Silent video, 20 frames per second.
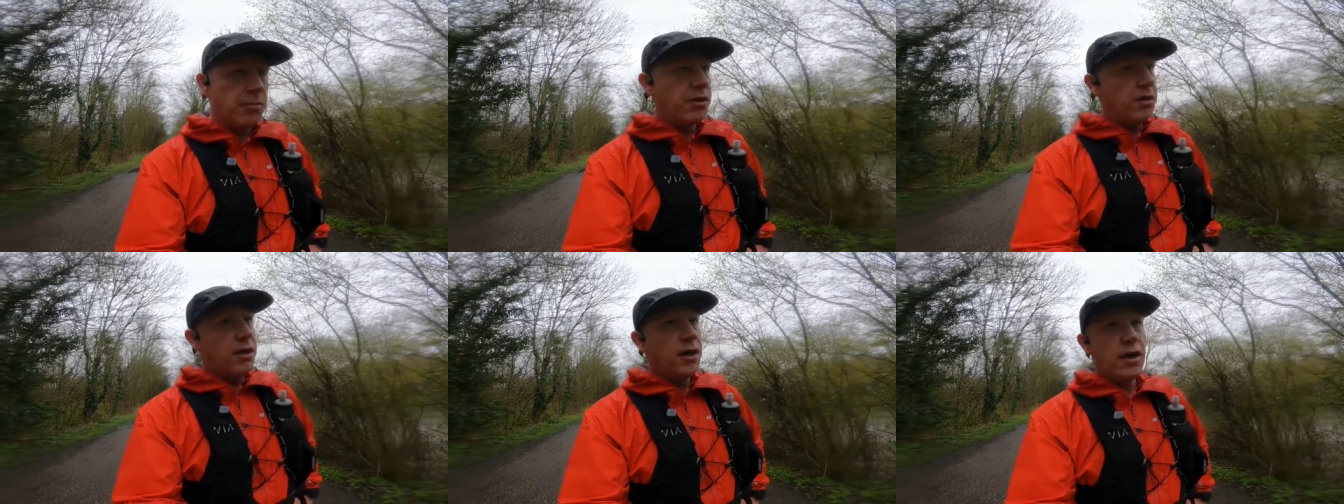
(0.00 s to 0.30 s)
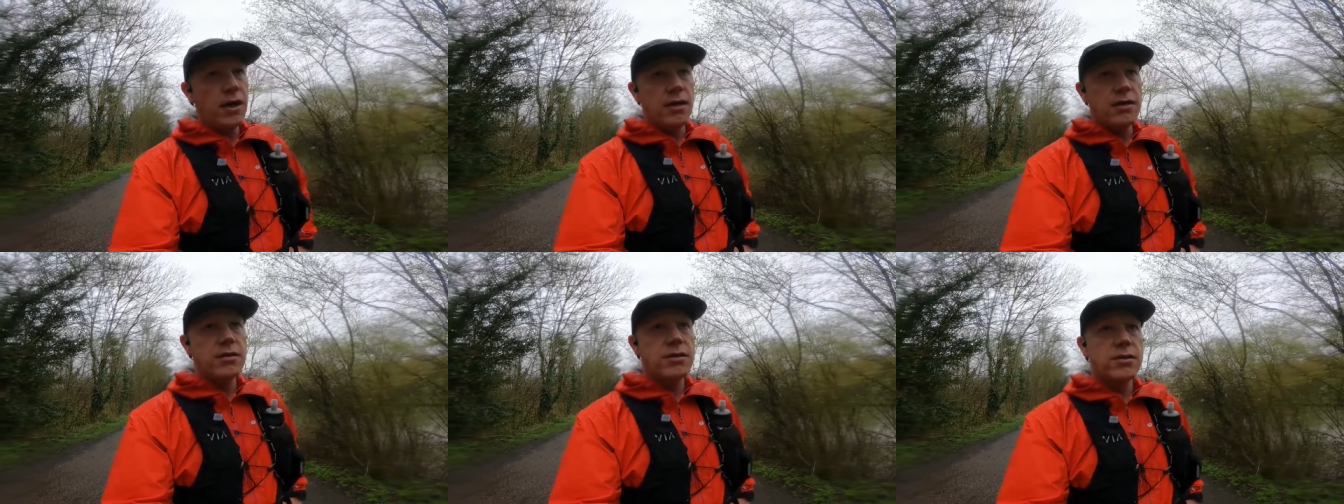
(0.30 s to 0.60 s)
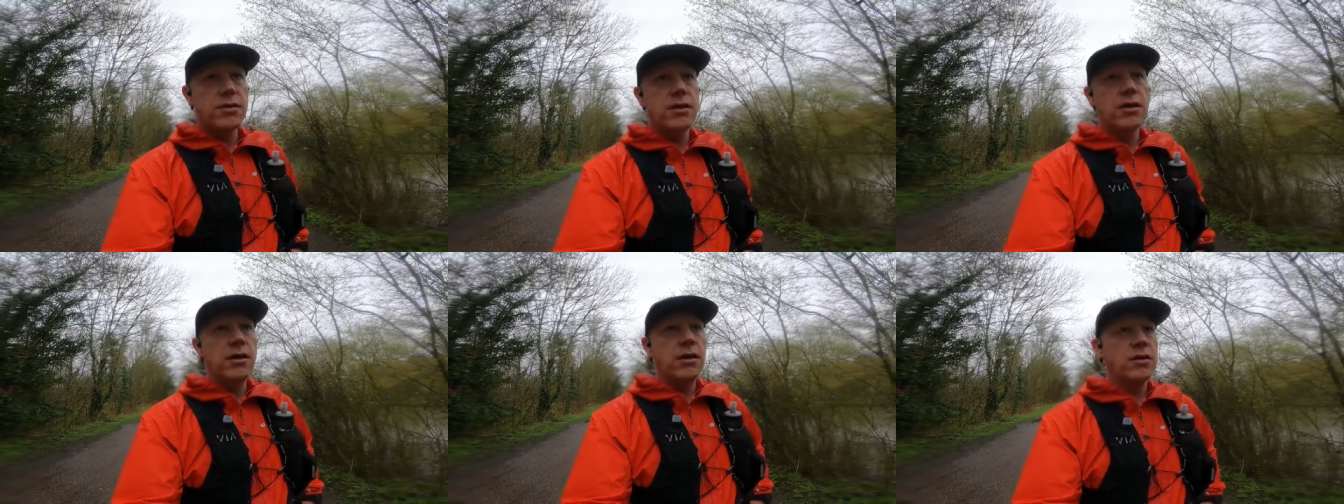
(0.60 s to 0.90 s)
but yeah,
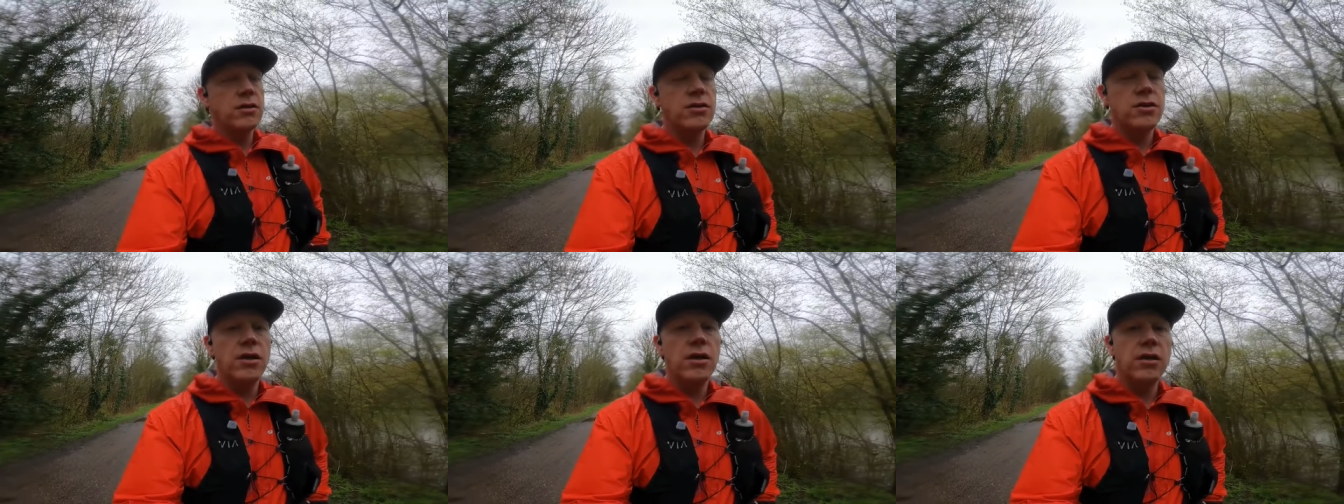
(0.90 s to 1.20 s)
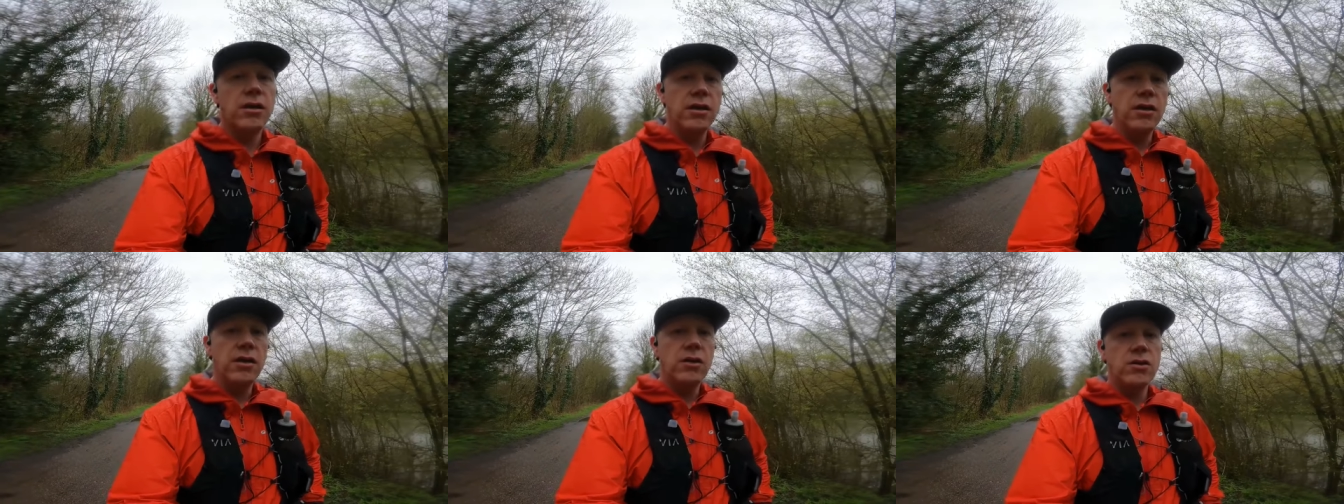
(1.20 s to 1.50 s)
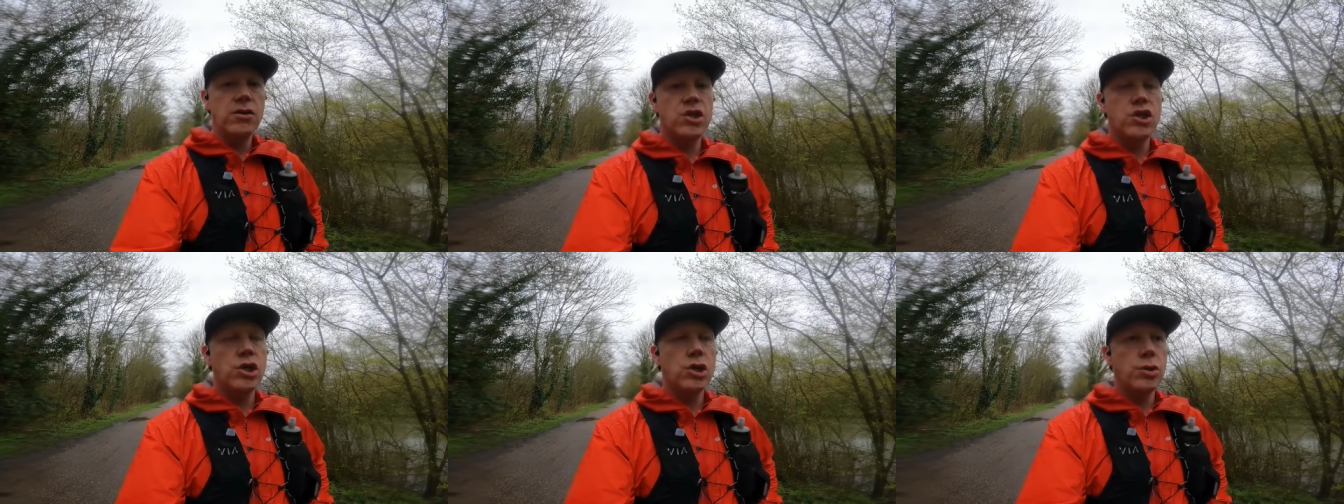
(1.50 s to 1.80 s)
it's it's certainly a
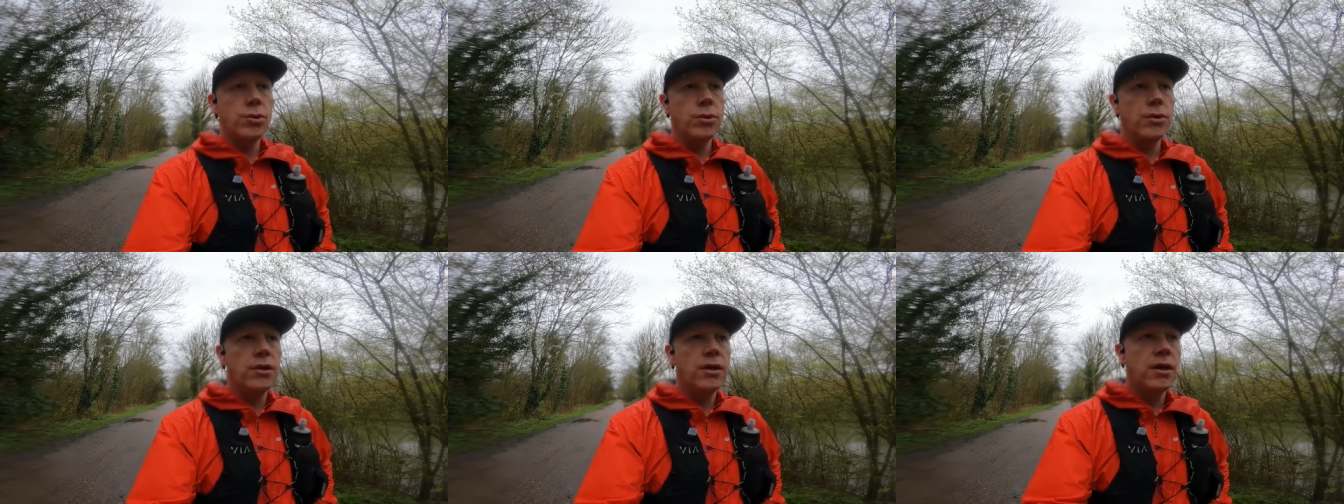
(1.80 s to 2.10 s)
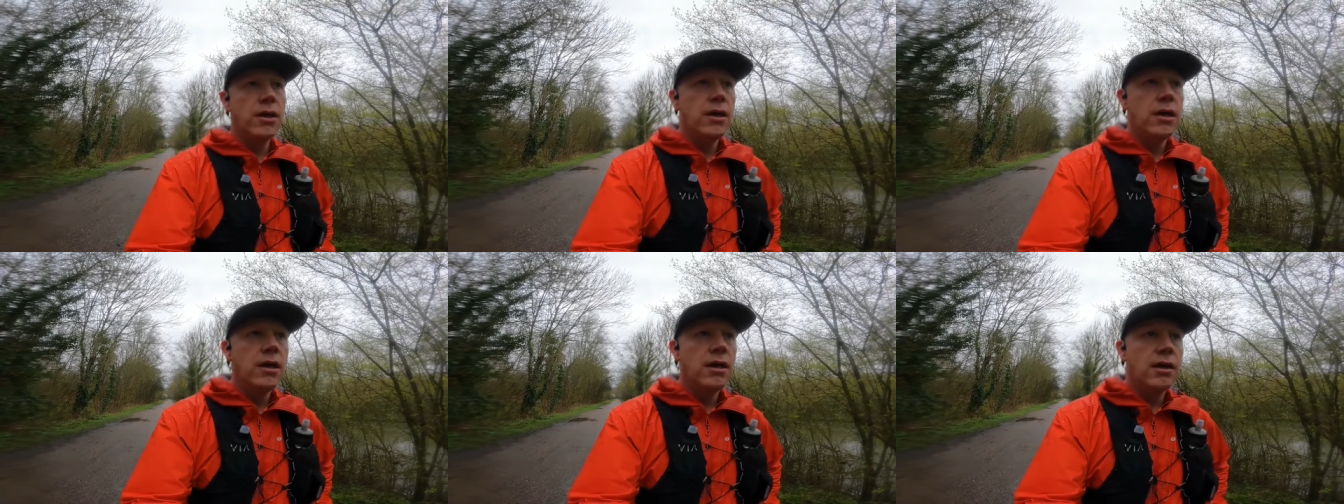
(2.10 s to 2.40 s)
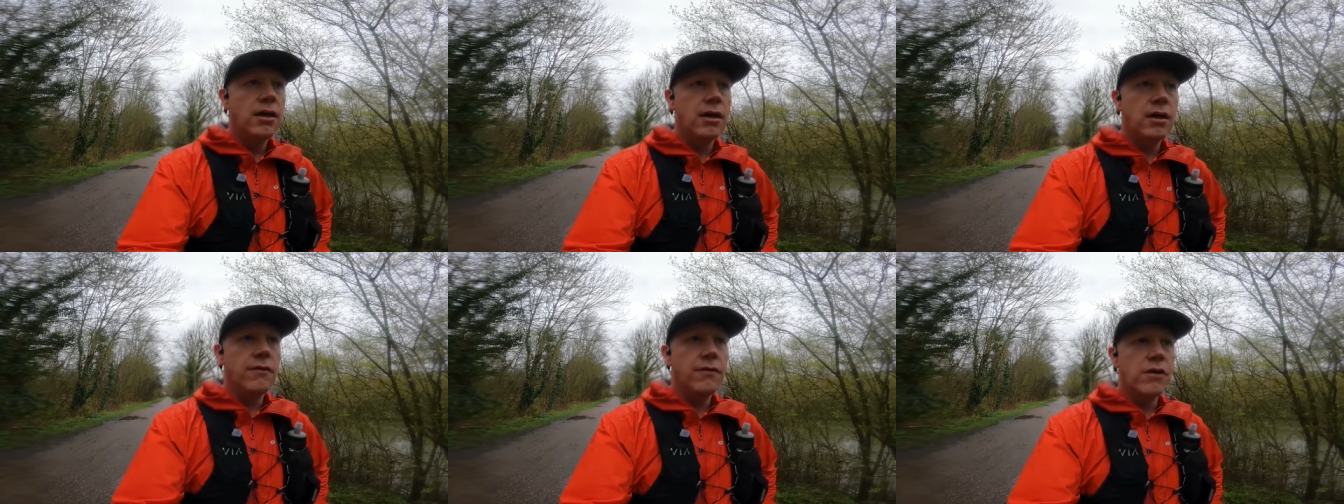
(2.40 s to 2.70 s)
nice shoe,
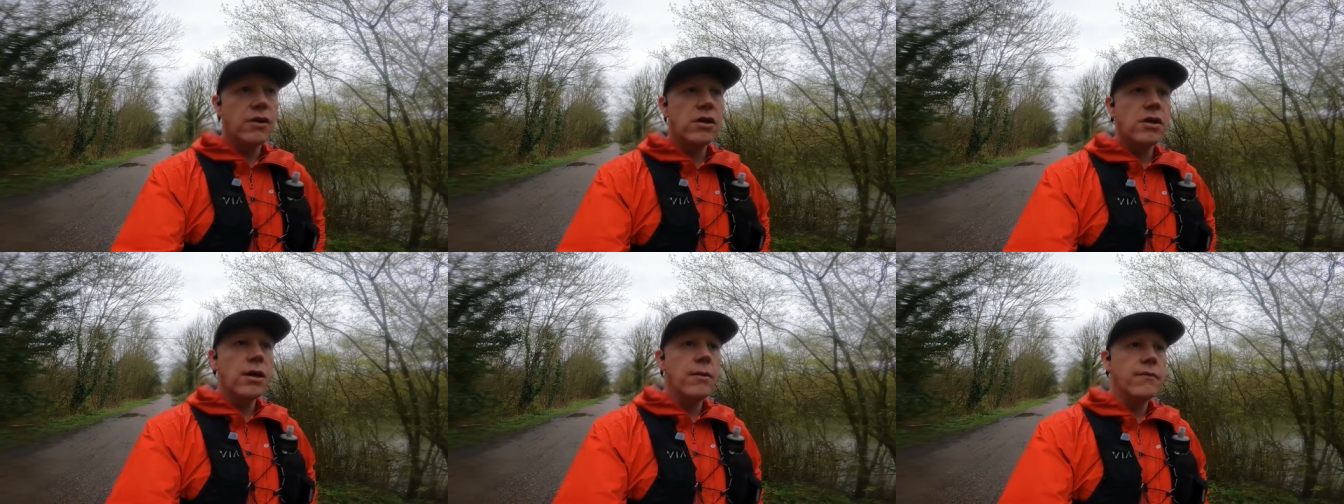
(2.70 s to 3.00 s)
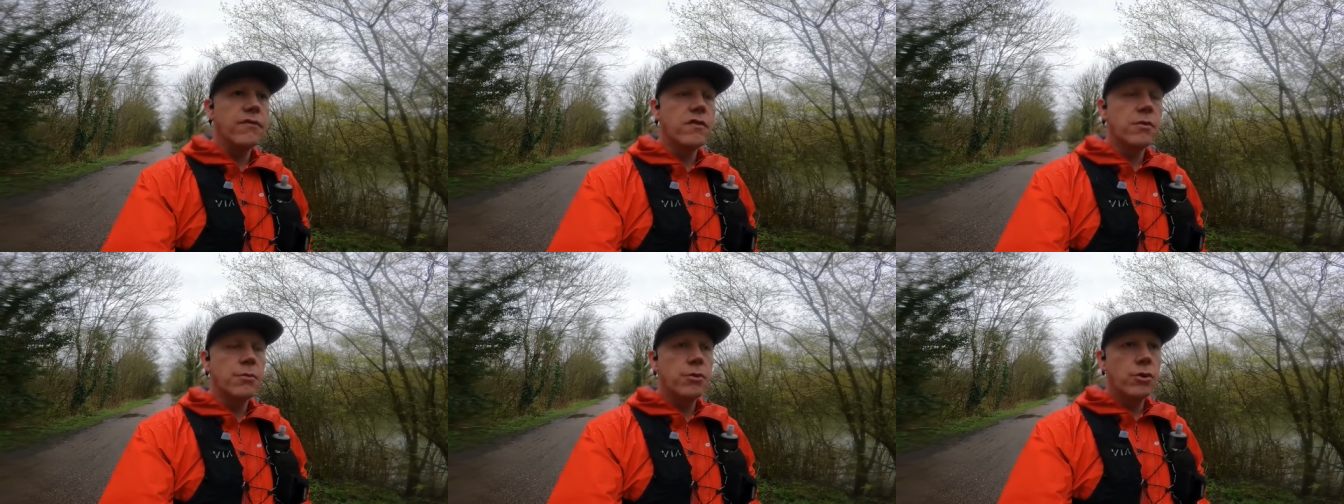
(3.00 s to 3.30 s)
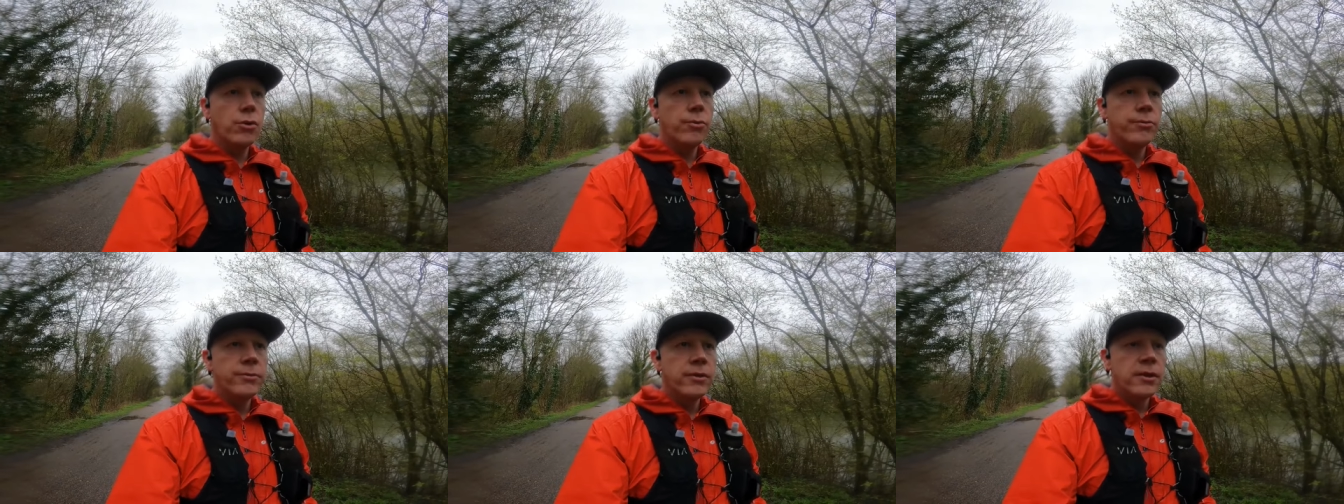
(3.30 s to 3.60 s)
uh, very
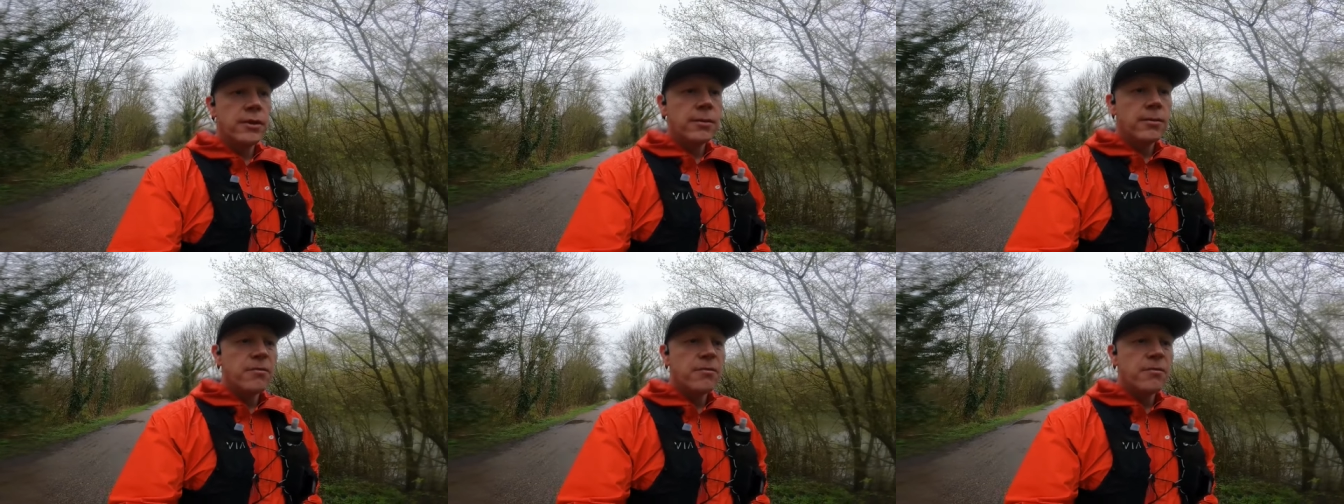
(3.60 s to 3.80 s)
comfortable.